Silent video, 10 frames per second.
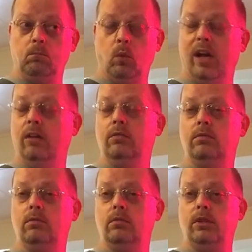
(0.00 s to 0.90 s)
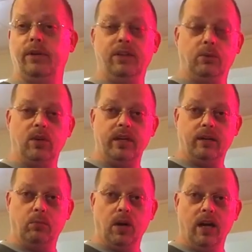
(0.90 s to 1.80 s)
well, you're either running
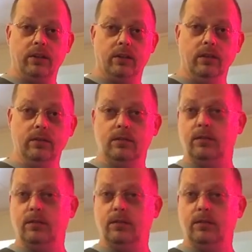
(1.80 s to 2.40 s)
a brothel.